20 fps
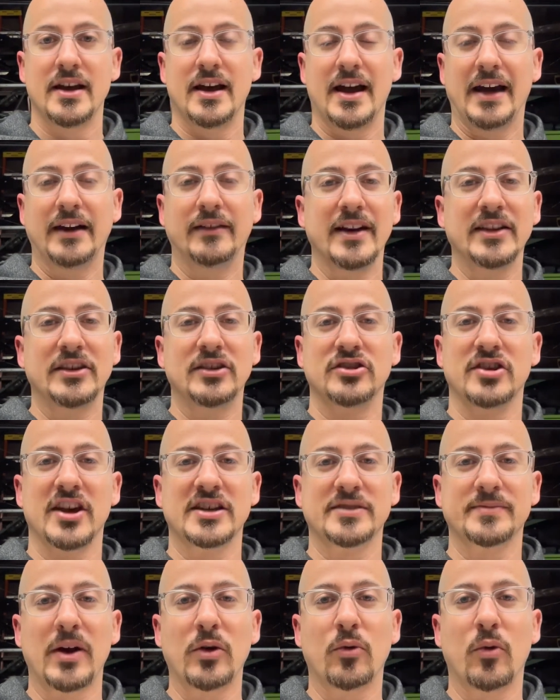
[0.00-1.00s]
I like to
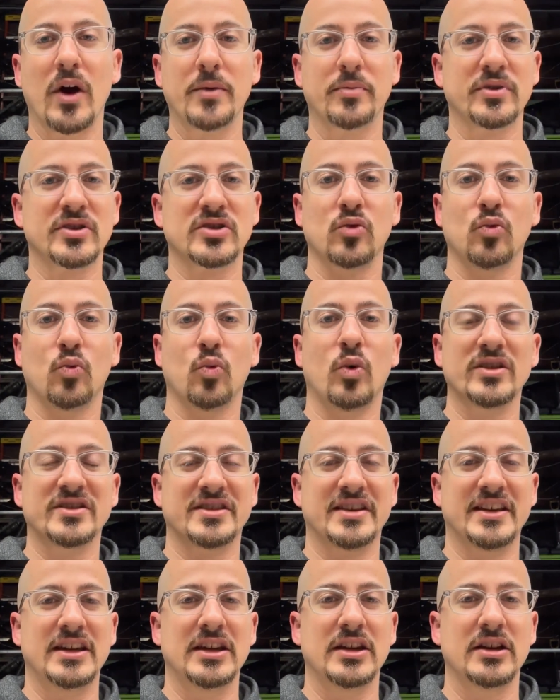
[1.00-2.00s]
change my wipers once
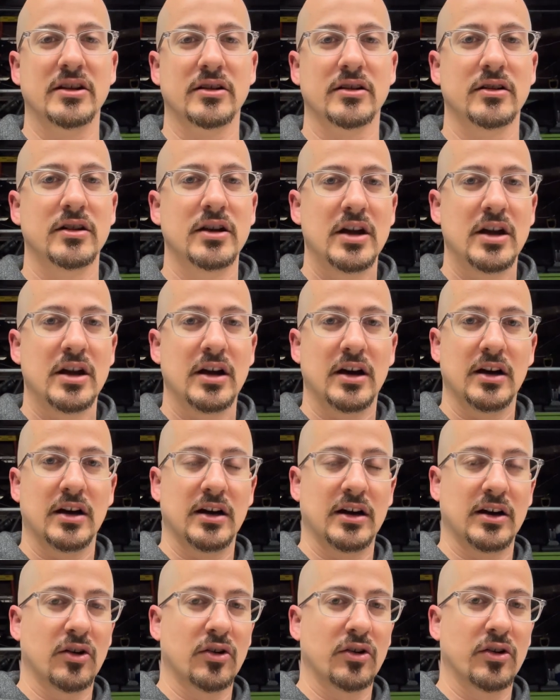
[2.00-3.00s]
a year
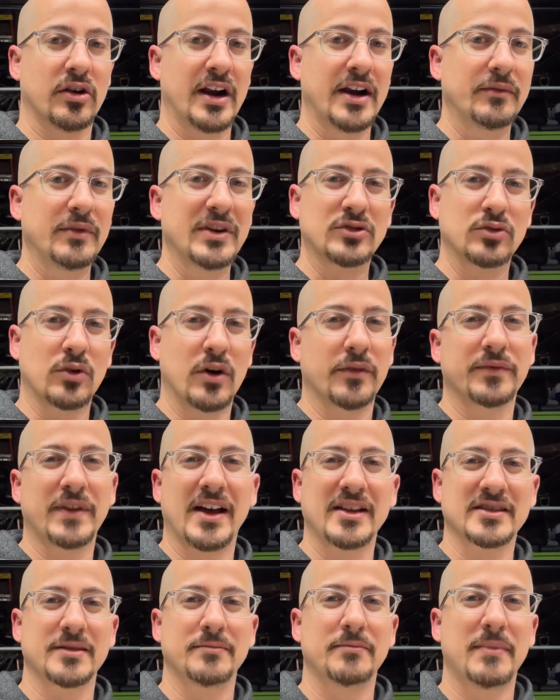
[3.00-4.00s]
or every
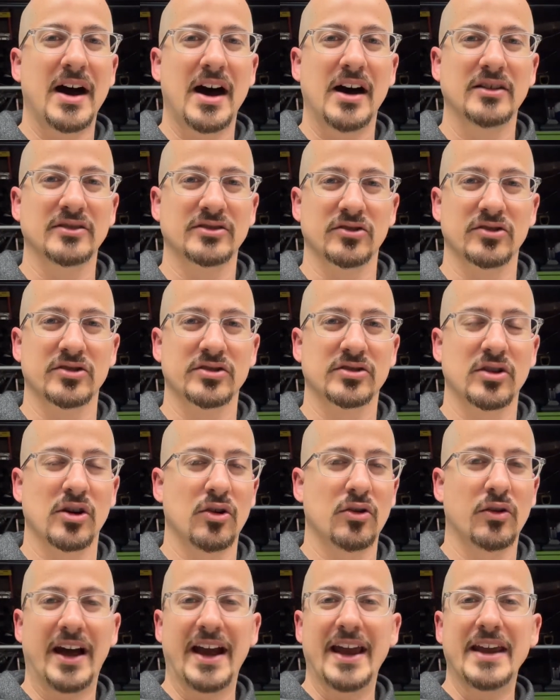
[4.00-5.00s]
12,000 miles or
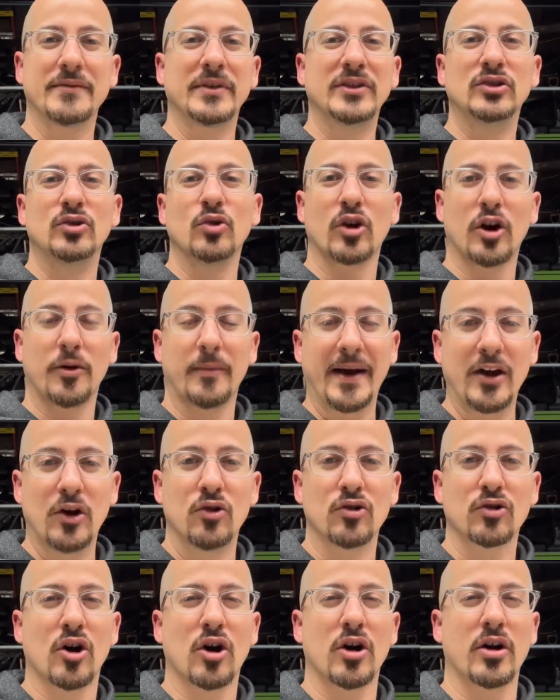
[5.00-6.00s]
so. I even do it on my
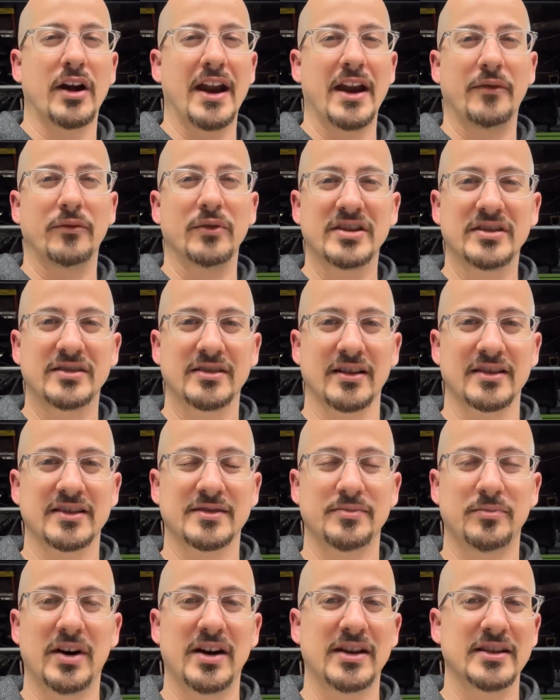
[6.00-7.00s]
own car every 6
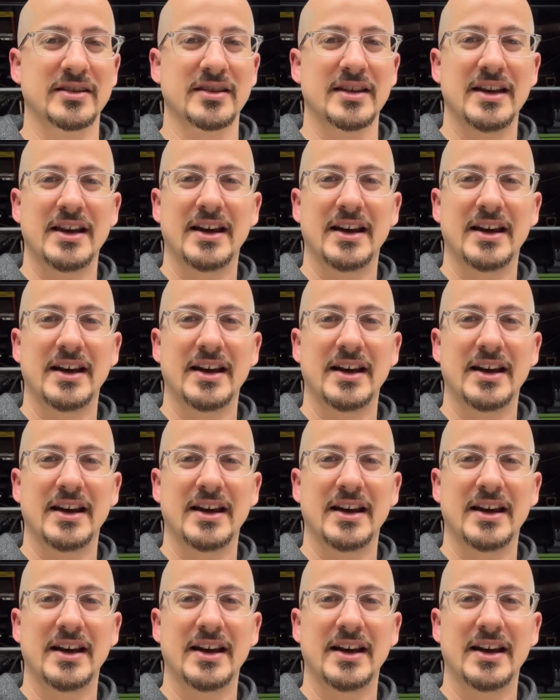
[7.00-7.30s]
months.